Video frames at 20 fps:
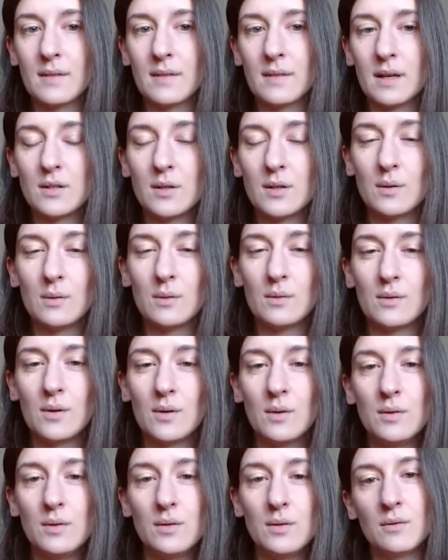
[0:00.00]
So
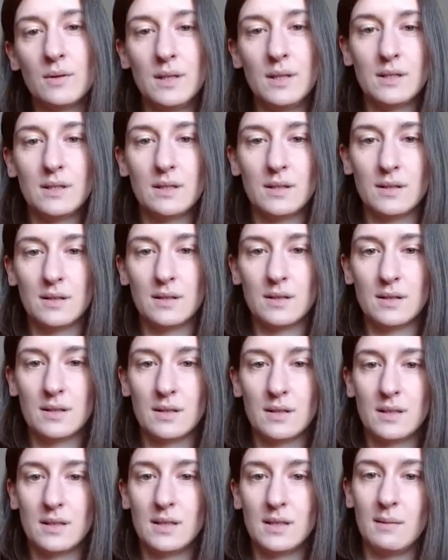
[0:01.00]
those two reasons
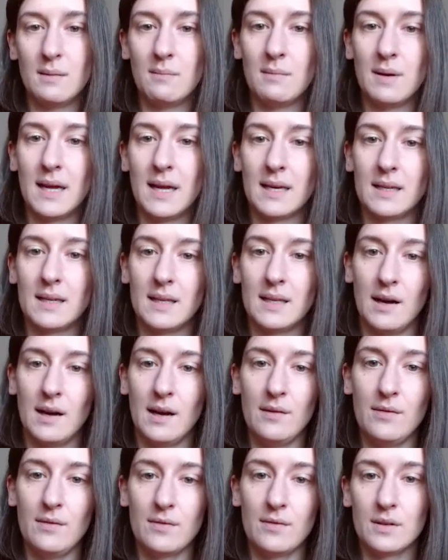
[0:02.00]
seem like
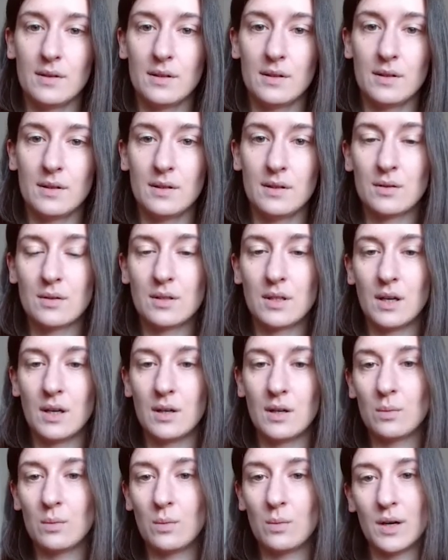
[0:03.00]
enough to
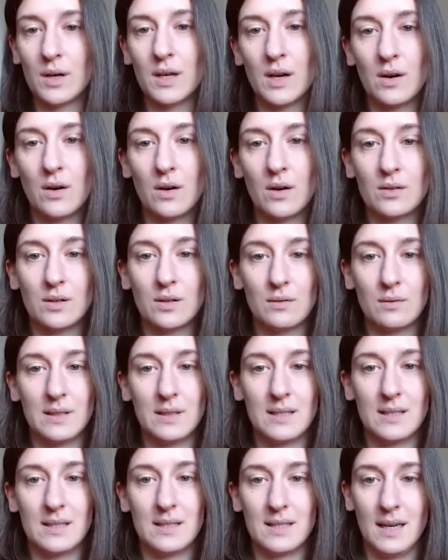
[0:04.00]
start working on a
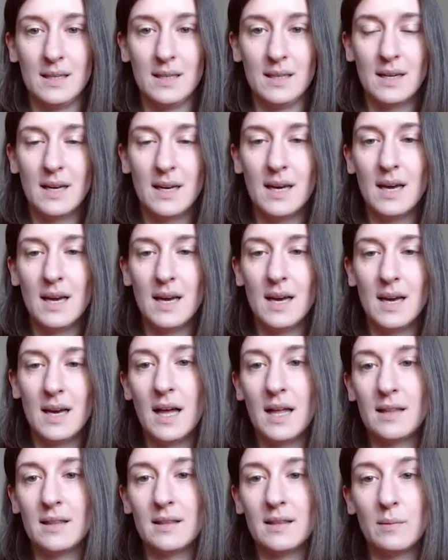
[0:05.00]
redesign.
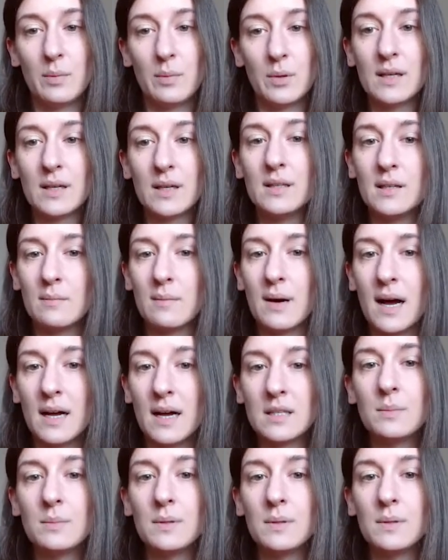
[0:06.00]
And the product team
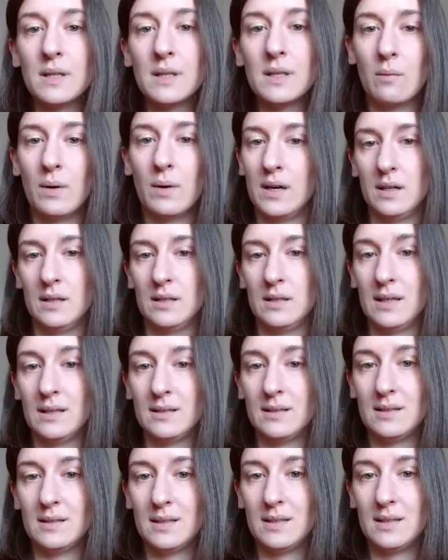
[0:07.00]
has been aware
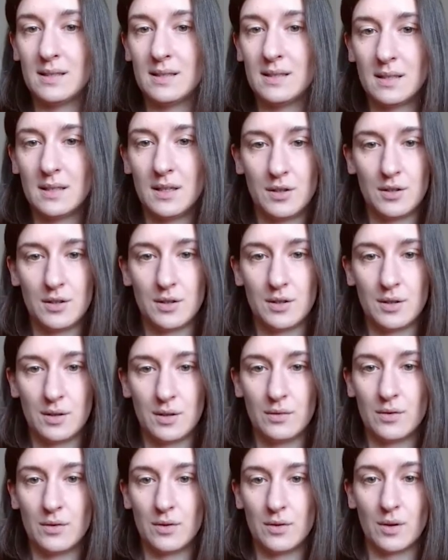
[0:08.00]
that this is an issue
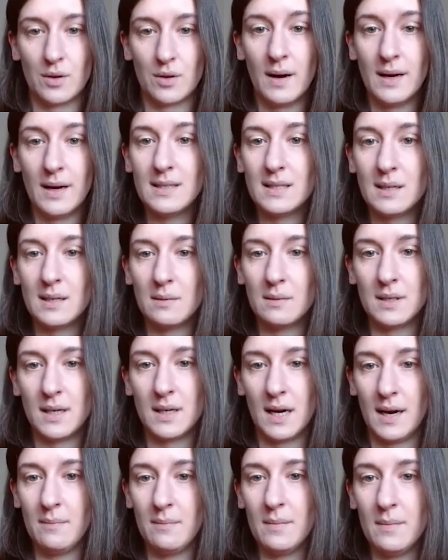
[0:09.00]
for quite some
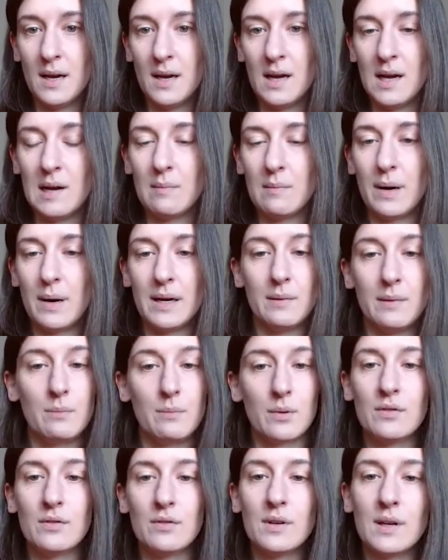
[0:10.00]
time, but
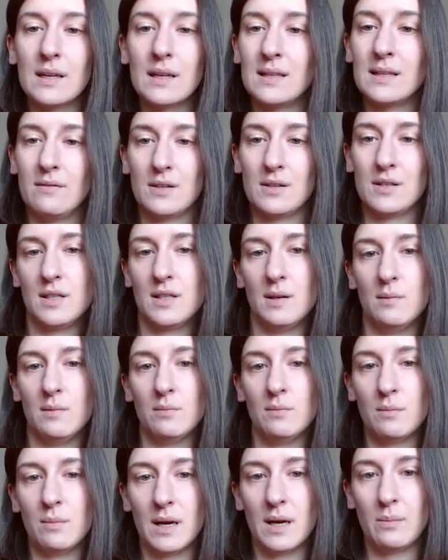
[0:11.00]
improving it never seemed
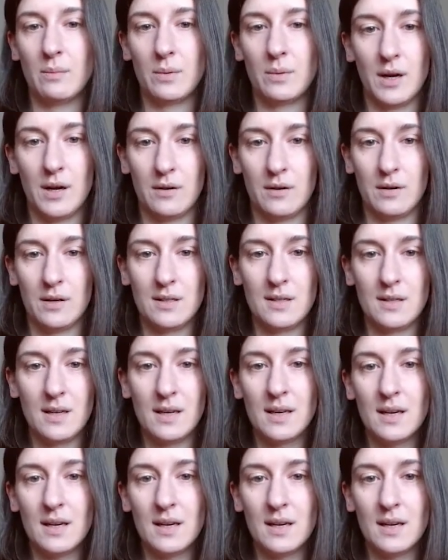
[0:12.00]
to be a priority.